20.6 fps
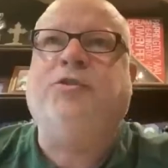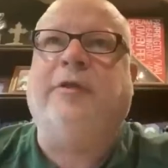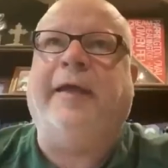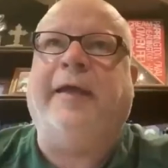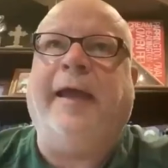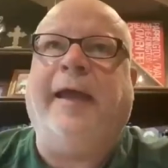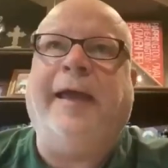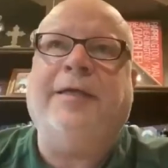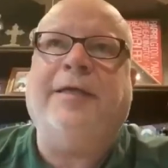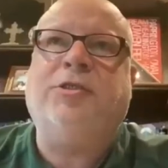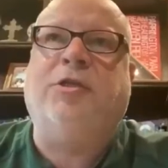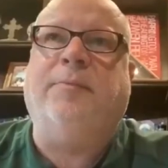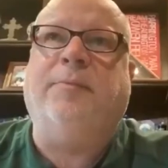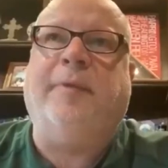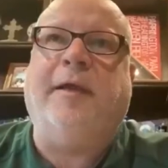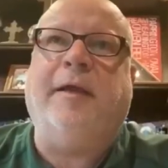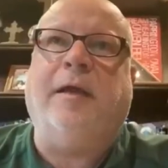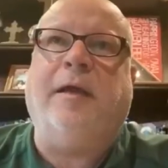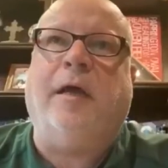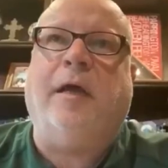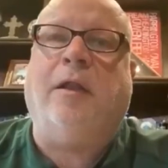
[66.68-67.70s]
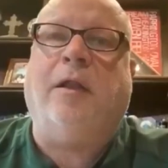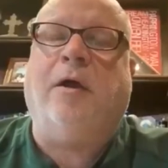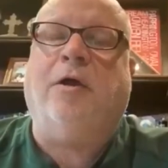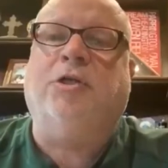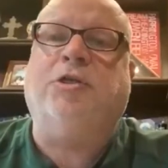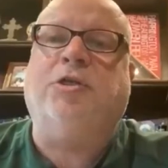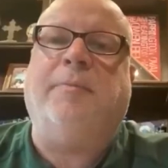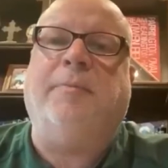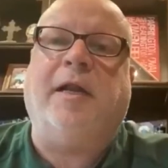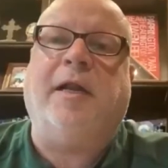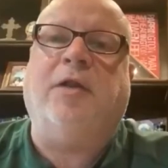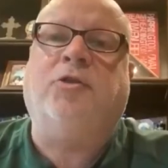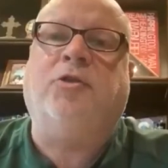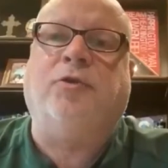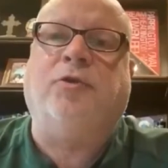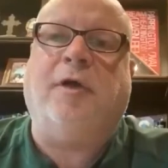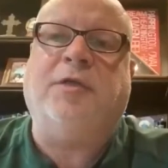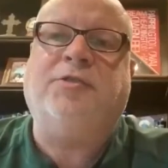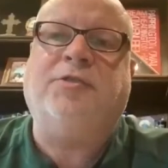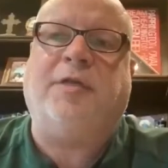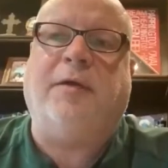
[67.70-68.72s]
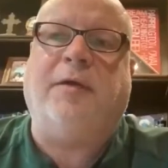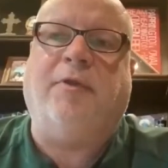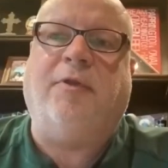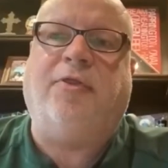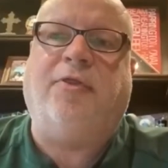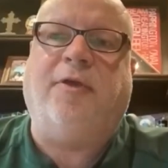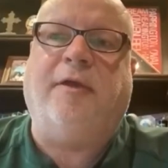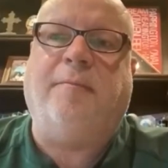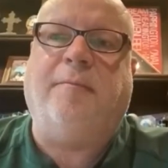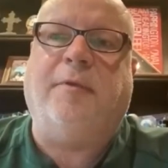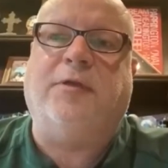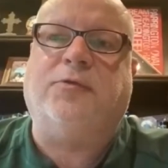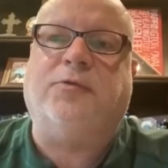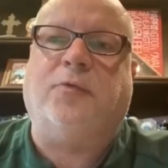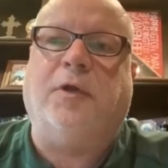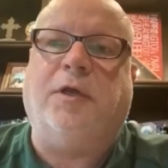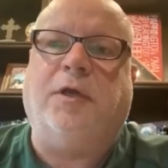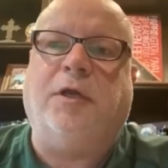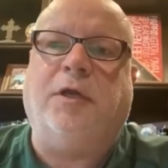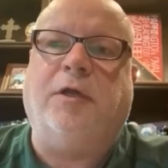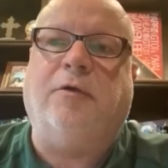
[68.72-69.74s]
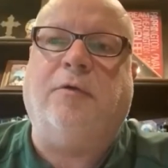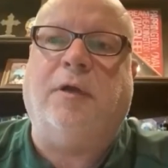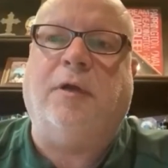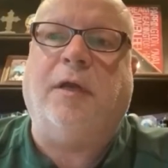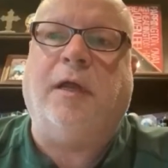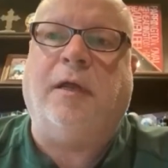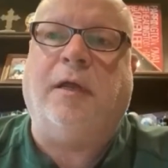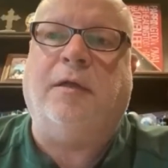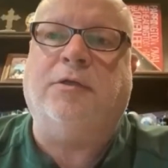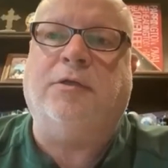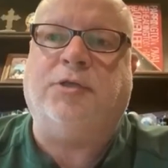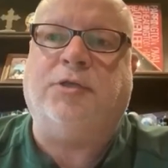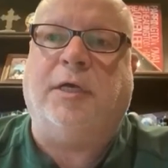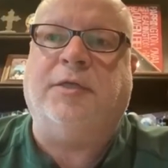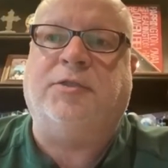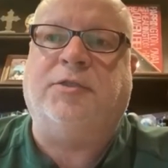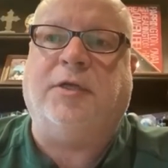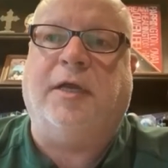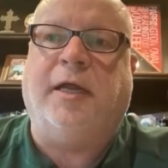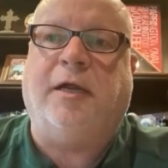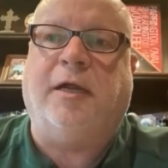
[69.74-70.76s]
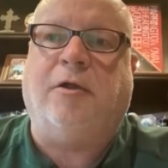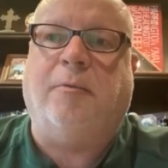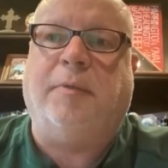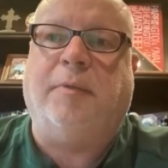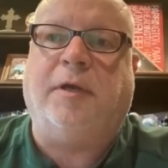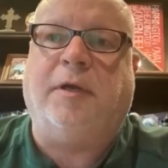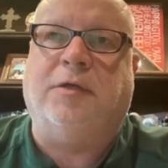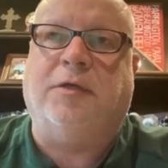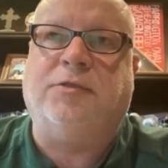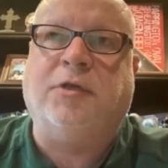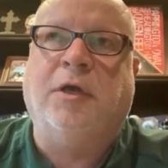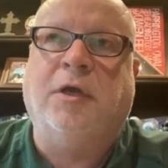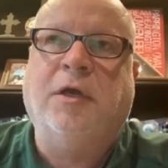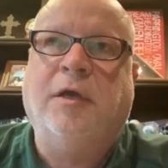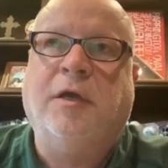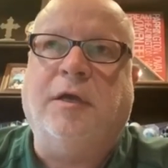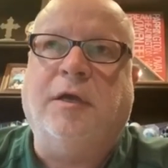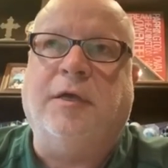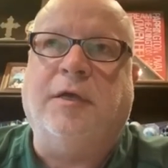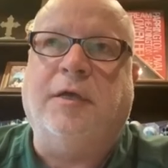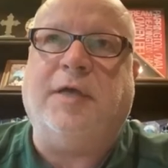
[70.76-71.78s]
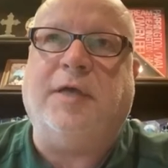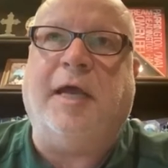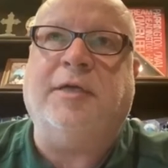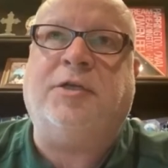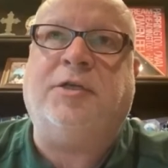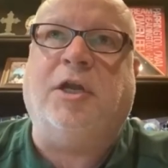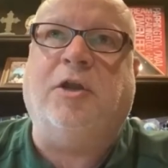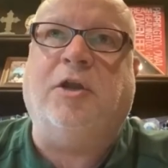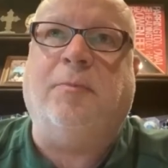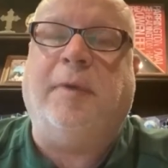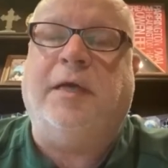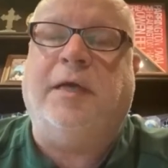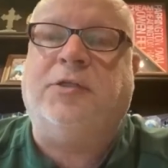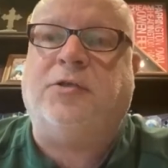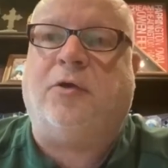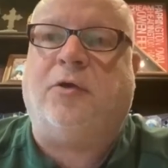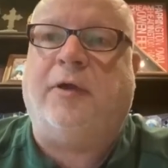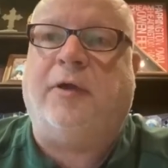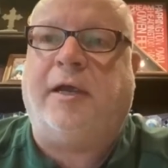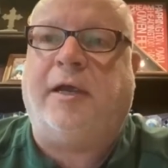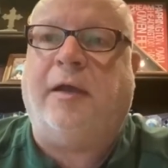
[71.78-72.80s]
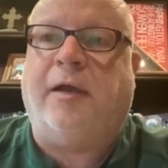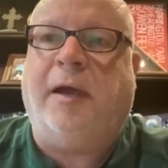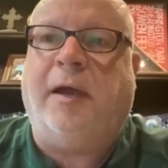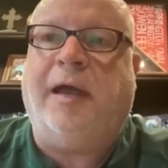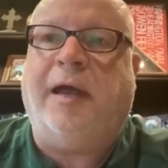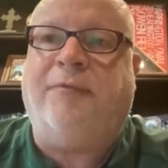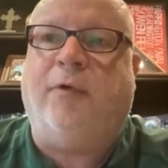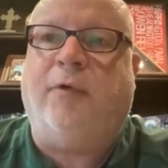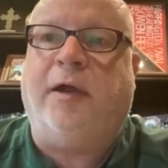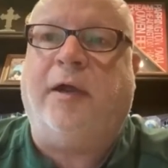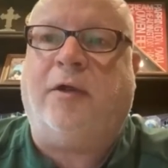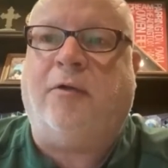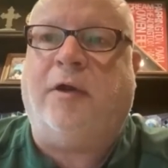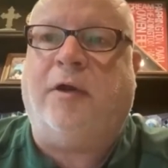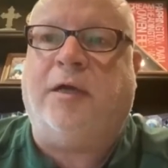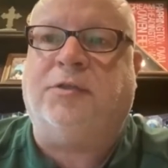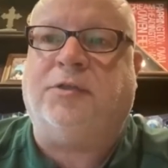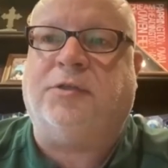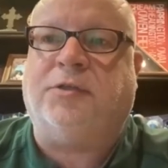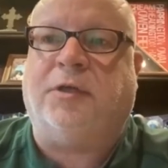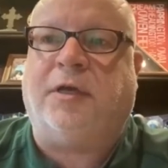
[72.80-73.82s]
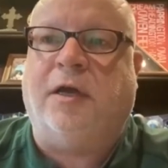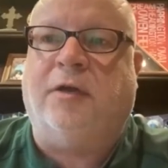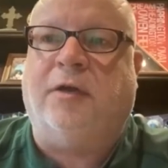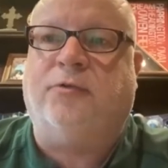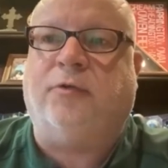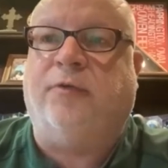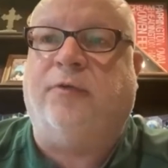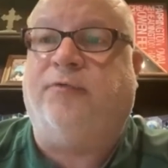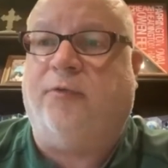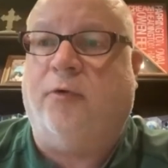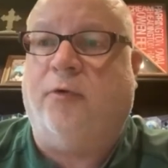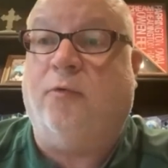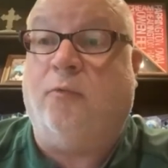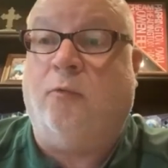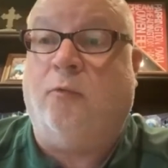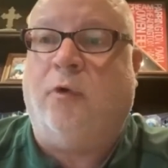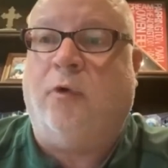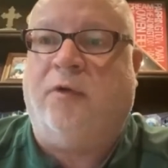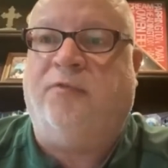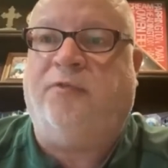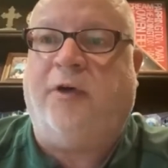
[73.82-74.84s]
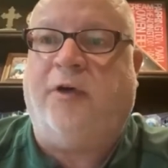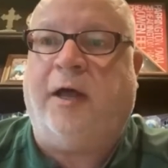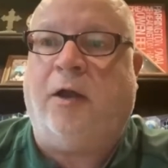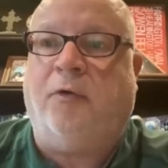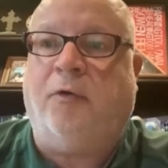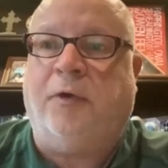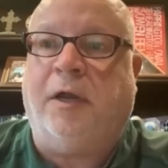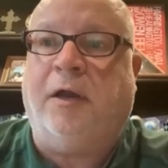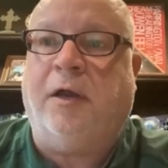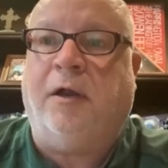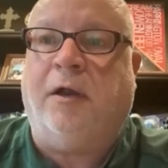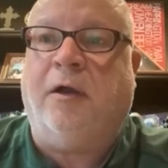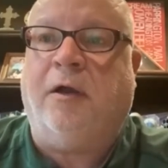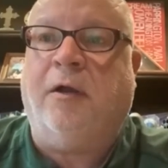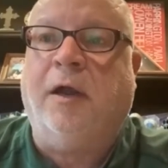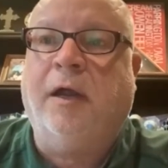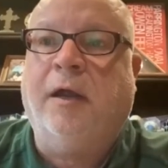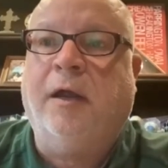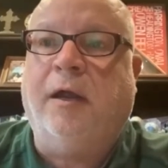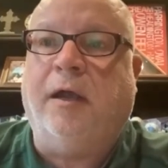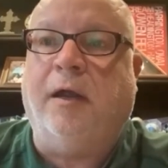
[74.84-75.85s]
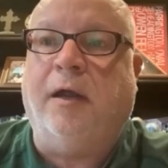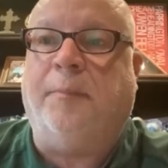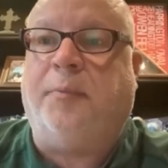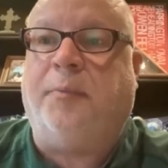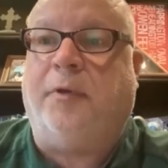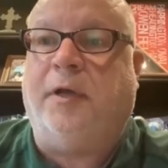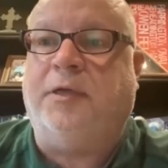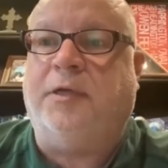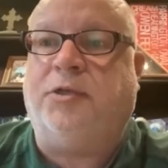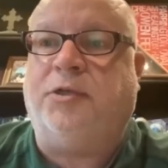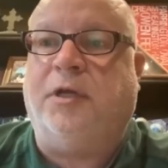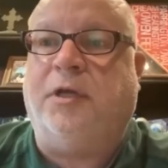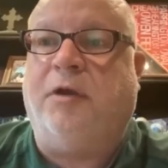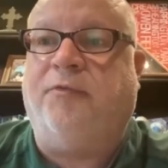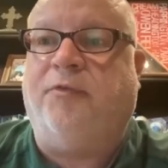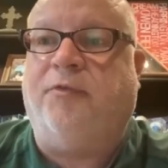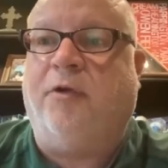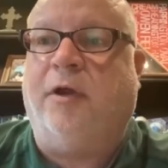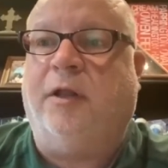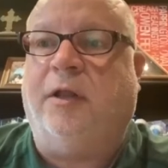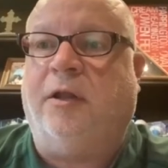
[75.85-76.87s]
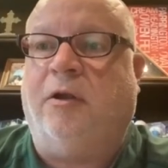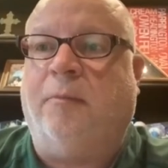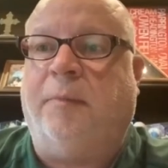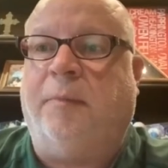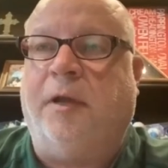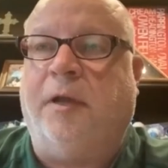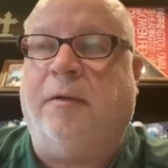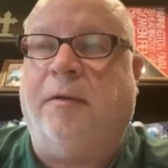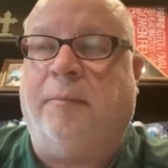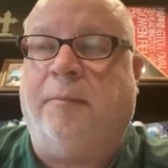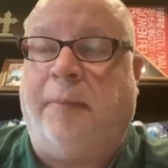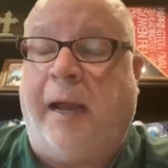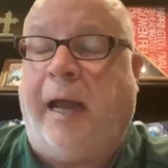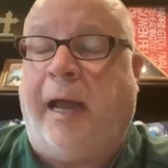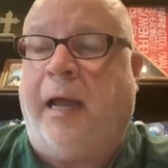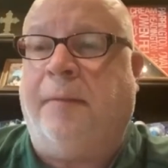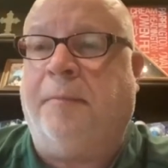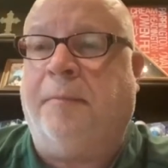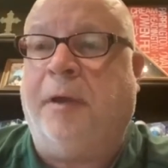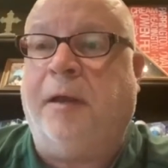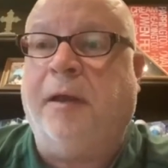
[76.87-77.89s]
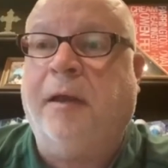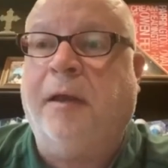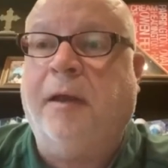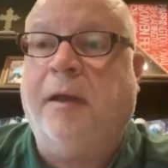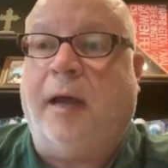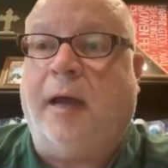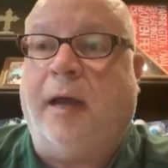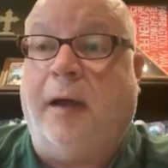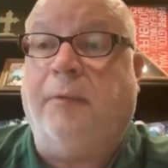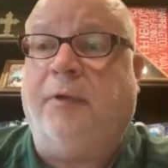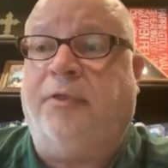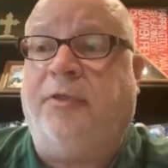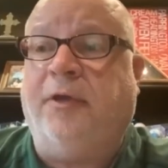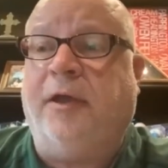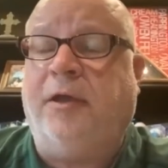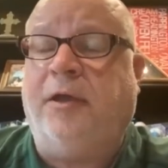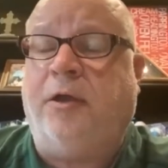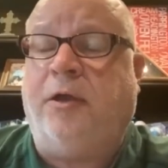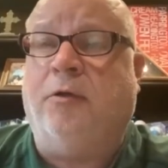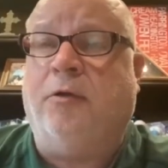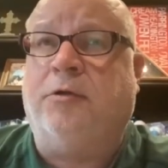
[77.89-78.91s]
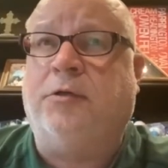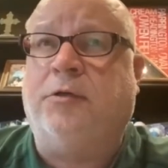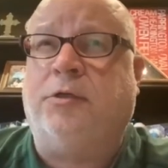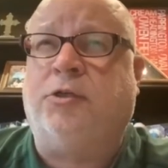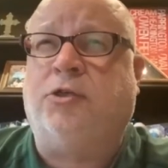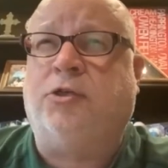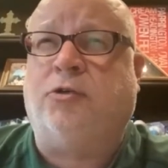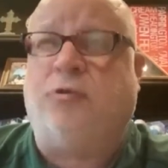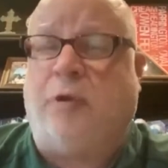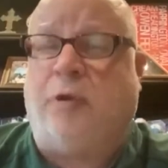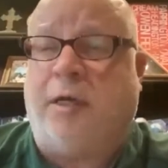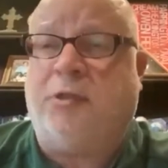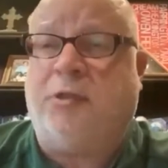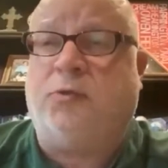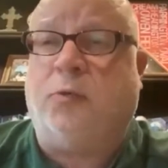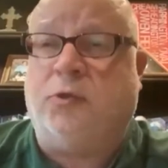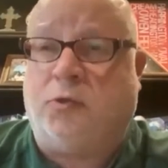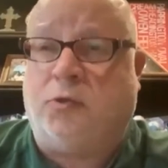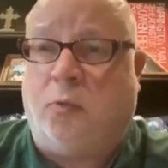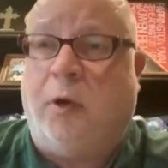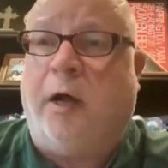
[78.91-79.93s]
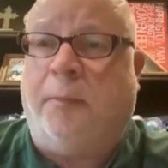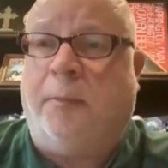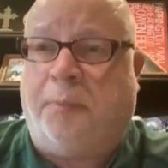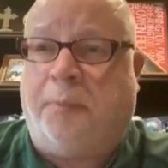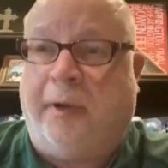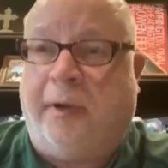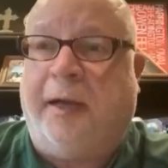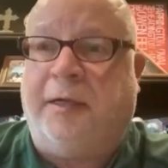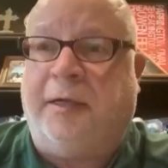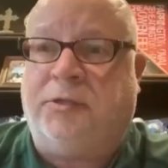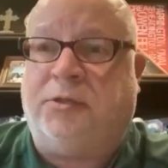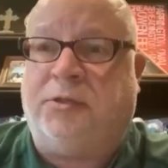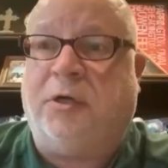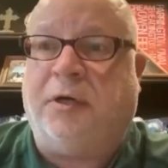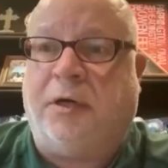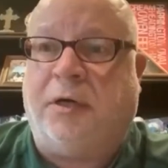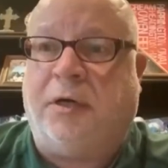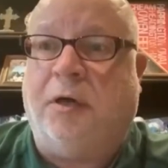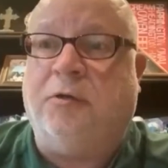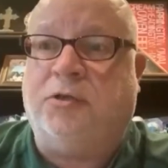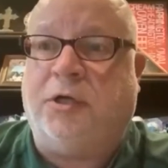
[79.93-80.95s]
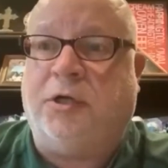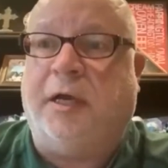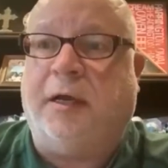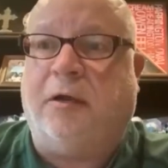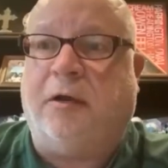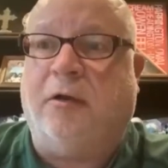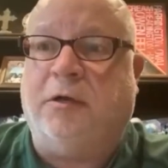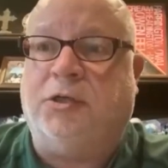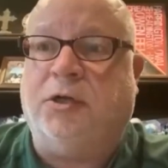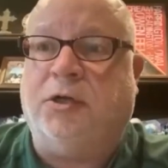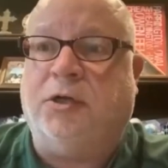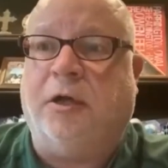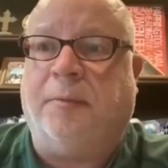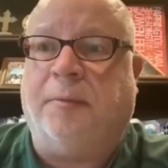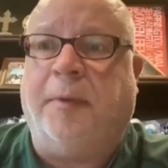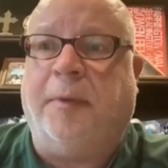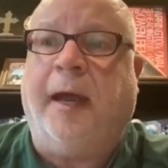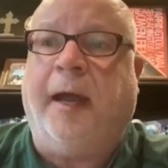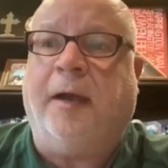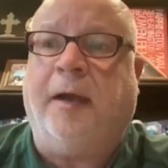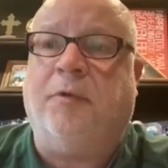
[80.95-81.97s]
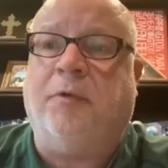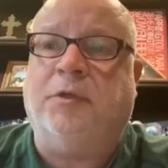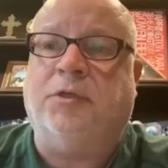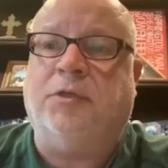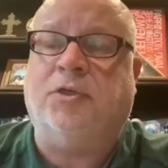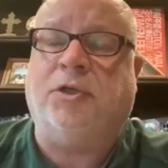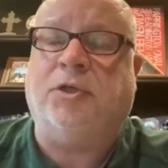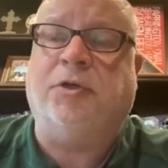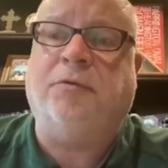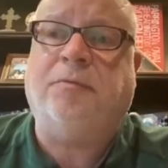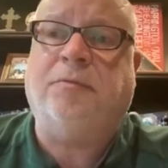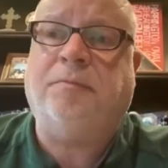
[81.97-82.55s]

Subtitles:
has to be a large amount of trust, I would think, between you and Jason Aker, because he's asking you basically to come halfway across the country for one final year in a place you know very little bit about. But I would think your trust was well placed in Coach Aker as you look back, wouldn't you?